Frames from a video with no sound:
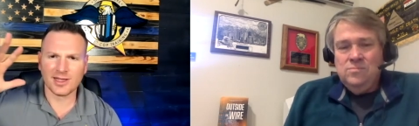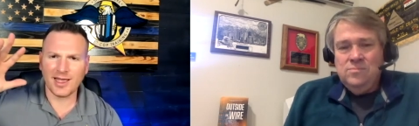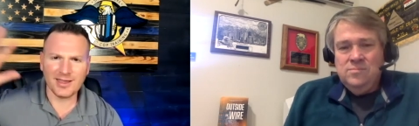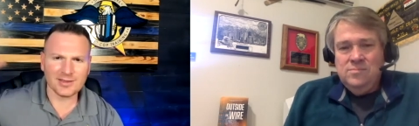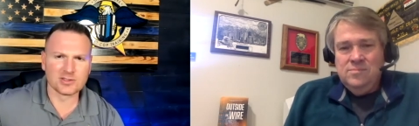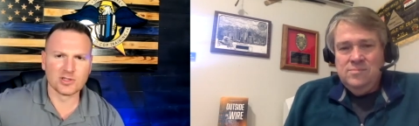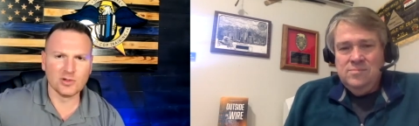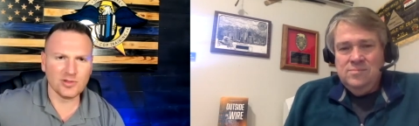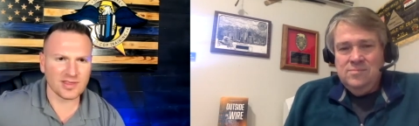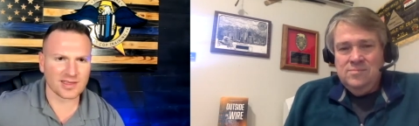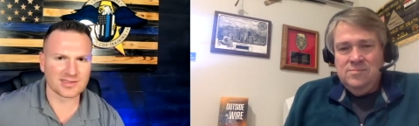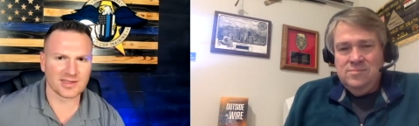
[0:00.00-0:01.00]
Speaker 1: how do you do
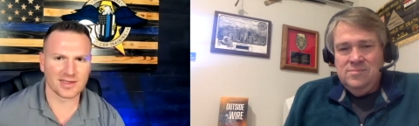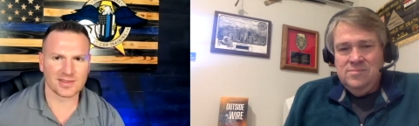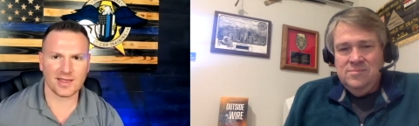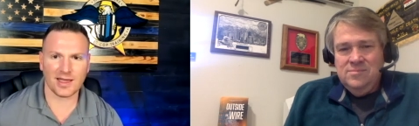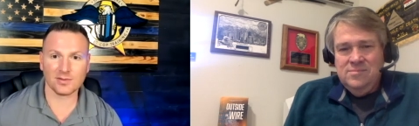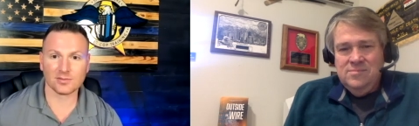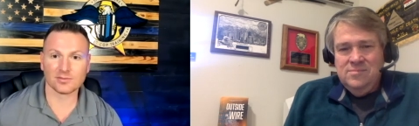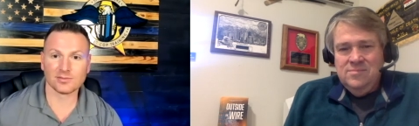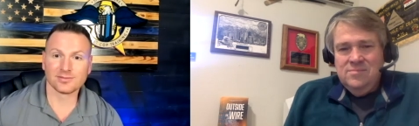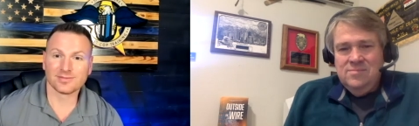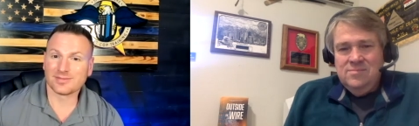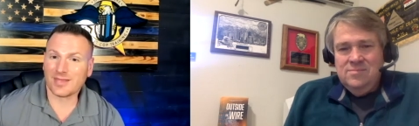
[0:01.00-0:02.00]
things like that?
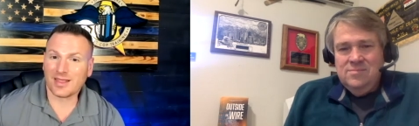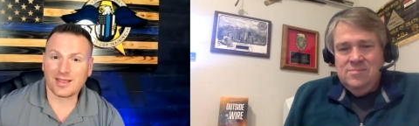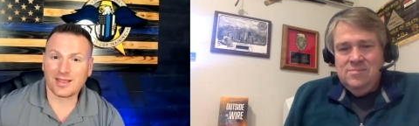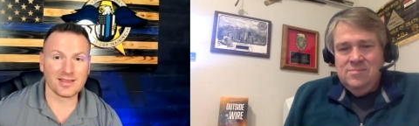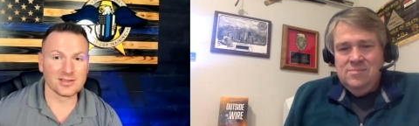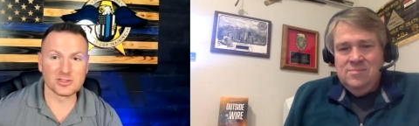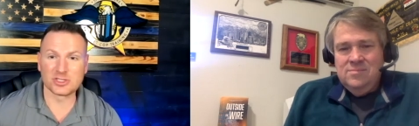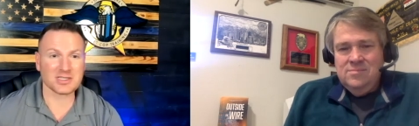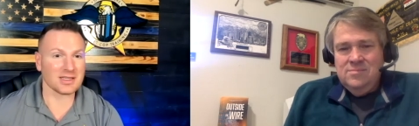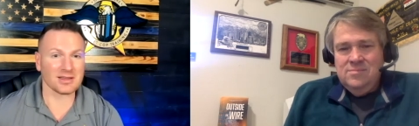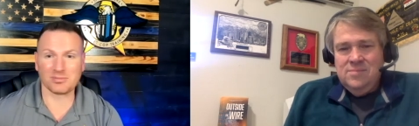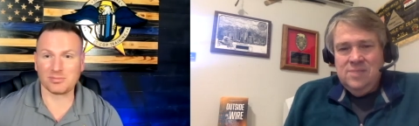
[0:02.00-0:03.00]
Just
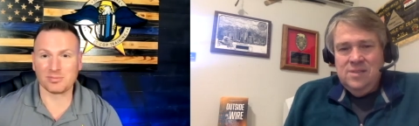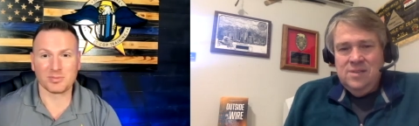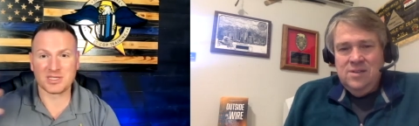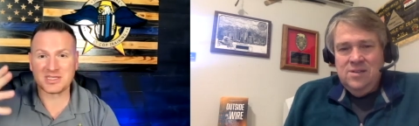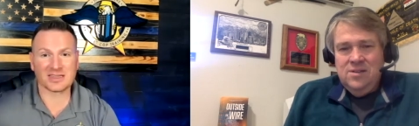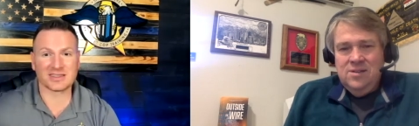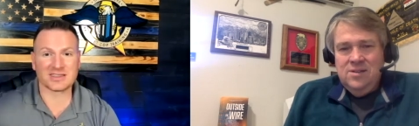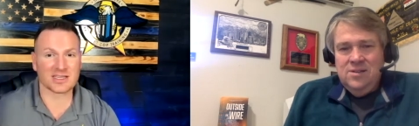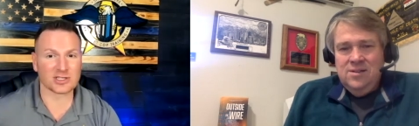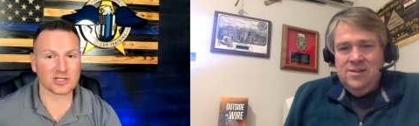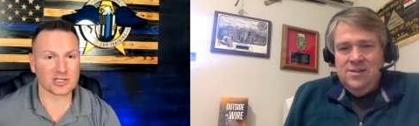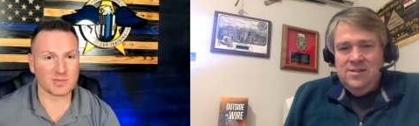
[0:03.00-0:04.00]
like you see the
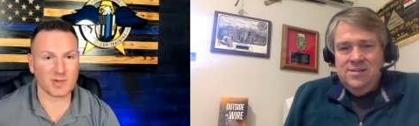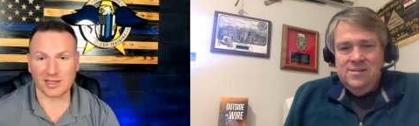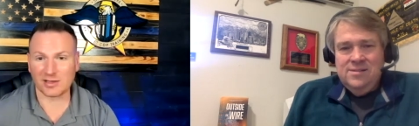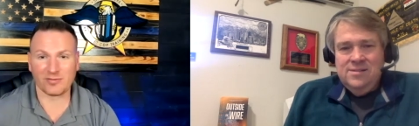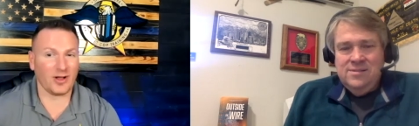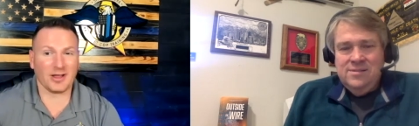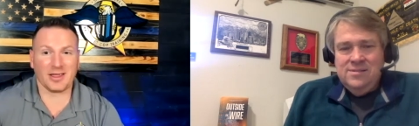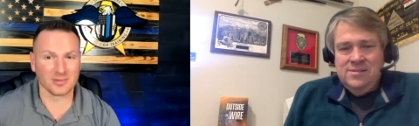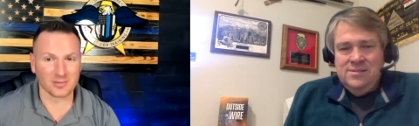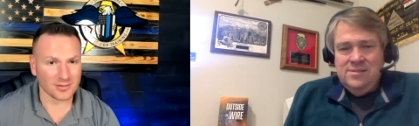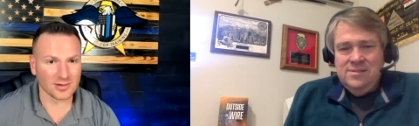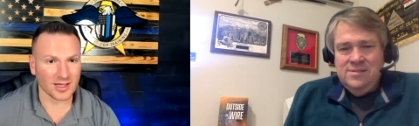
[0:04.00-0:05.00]
decision I just made, like fuck it,
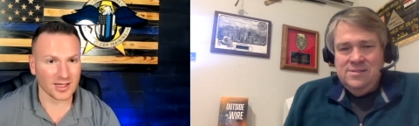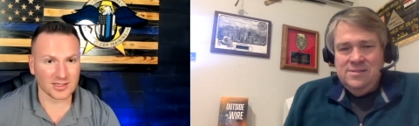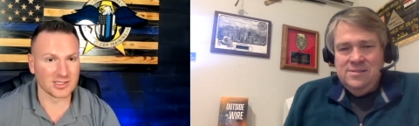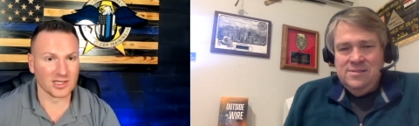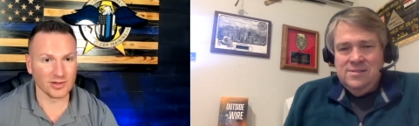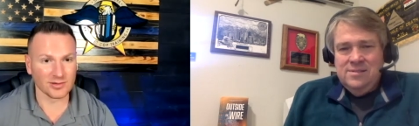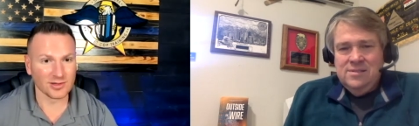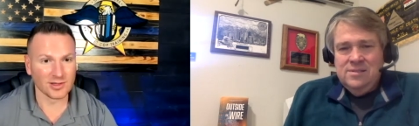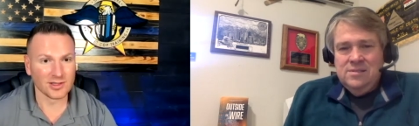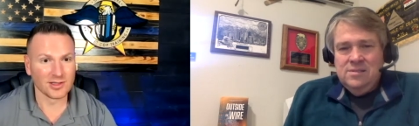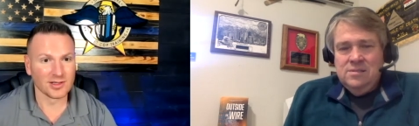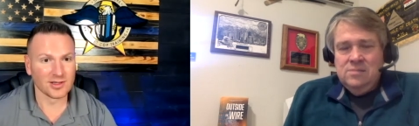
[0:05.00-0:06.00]
like let's do it.
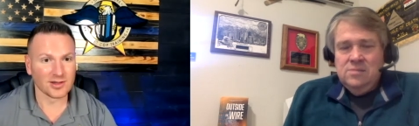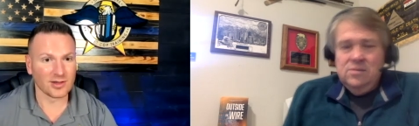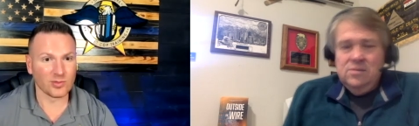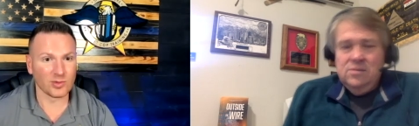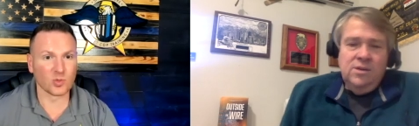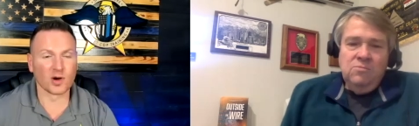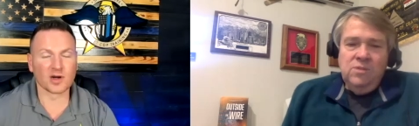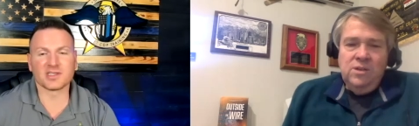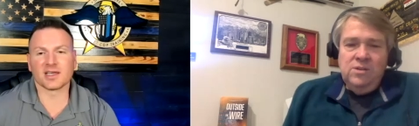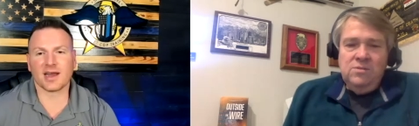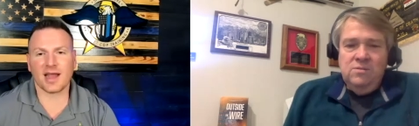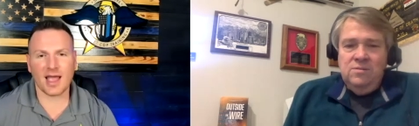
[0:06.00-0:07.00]
Speaker 2: Well, like, know, what's the worst
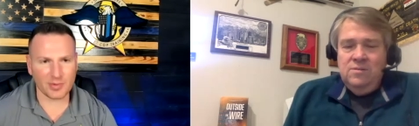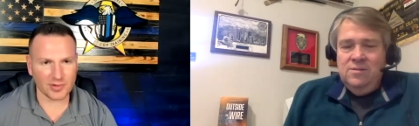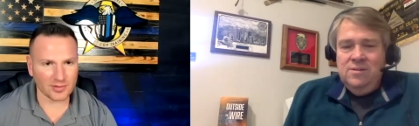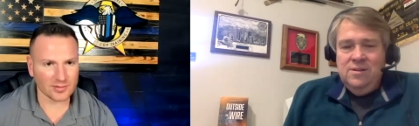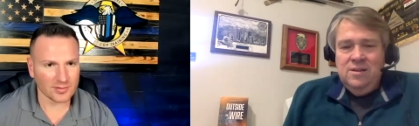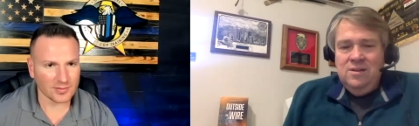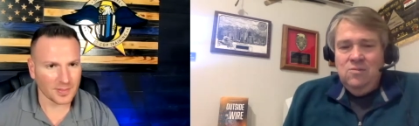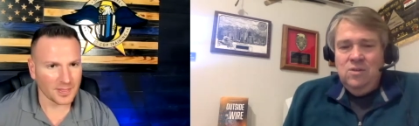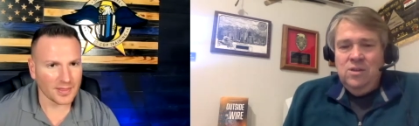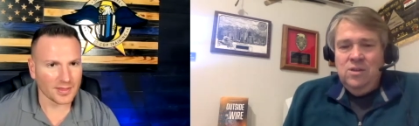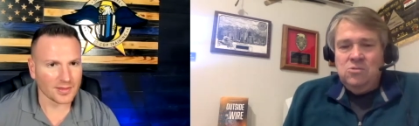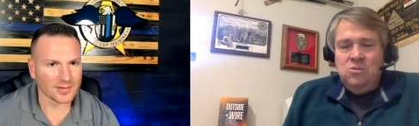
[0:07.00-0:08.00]
that could happen? When the
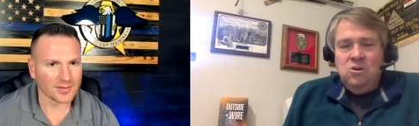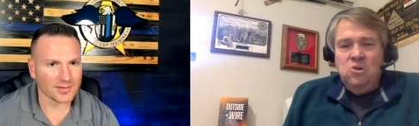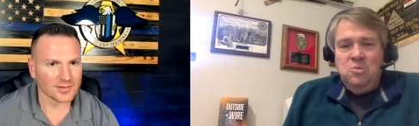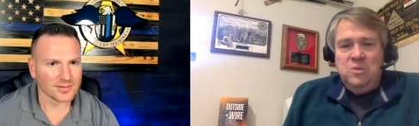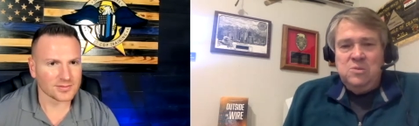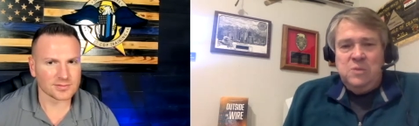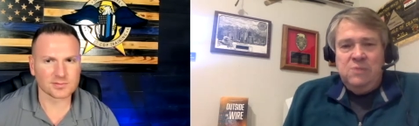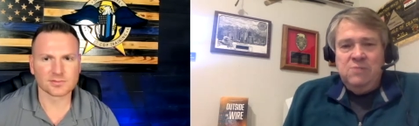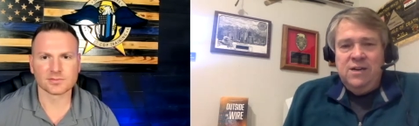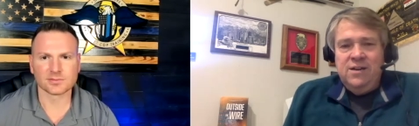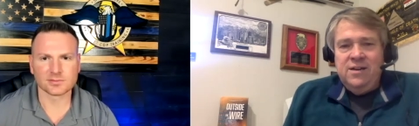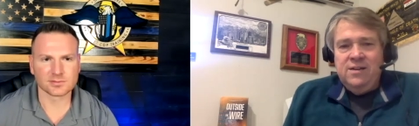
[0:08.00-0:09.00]
door opens, be
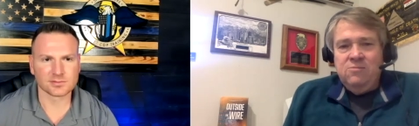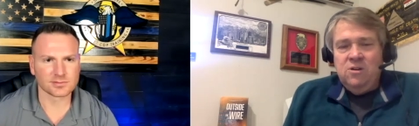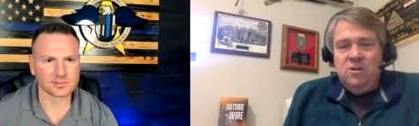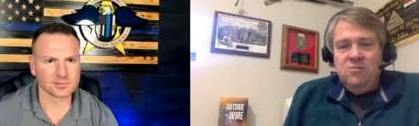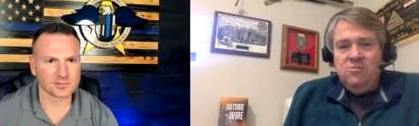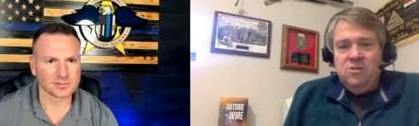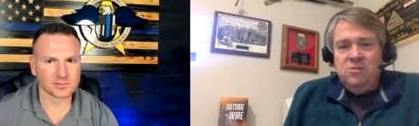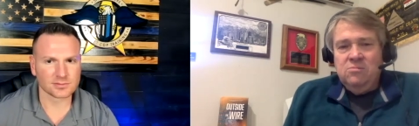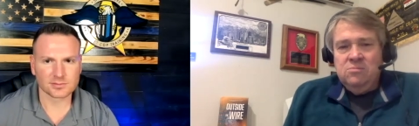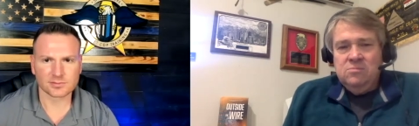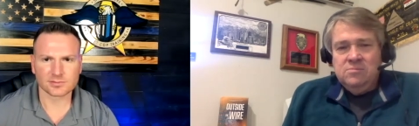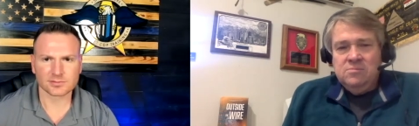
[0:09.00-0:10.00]
ready and walk through.
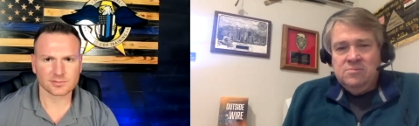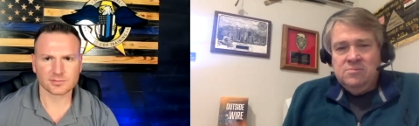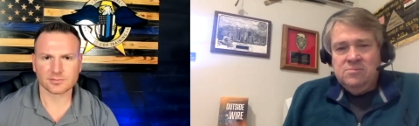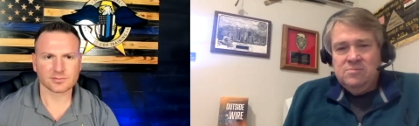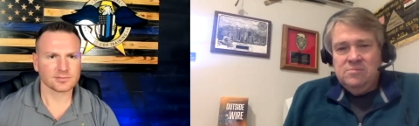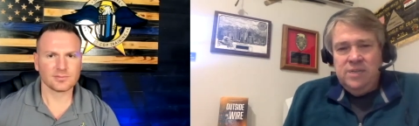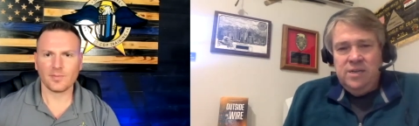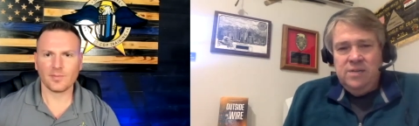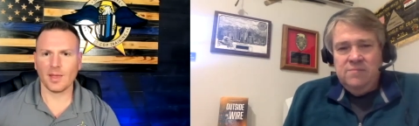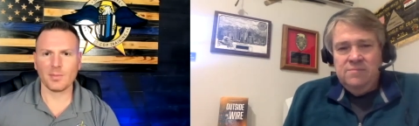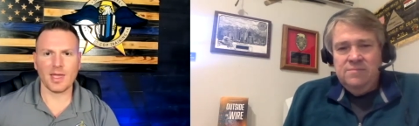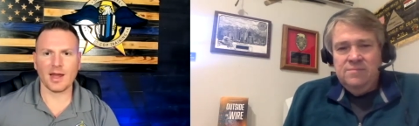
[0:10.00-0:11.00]
Speaker 1: You know,
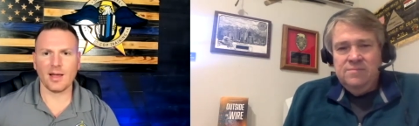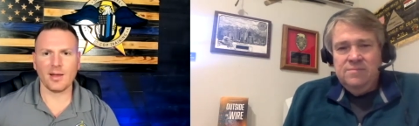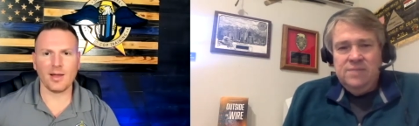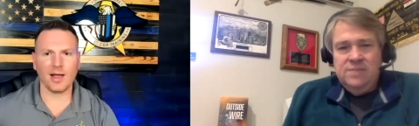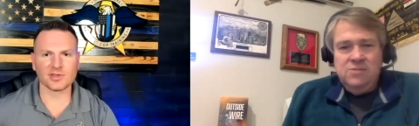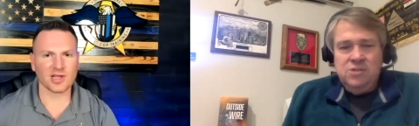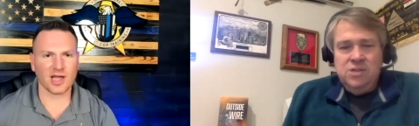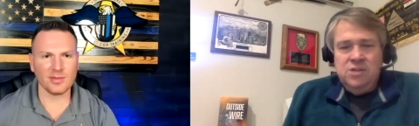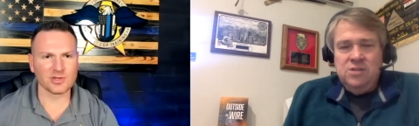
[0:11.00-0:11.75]
man, I, am just, I'm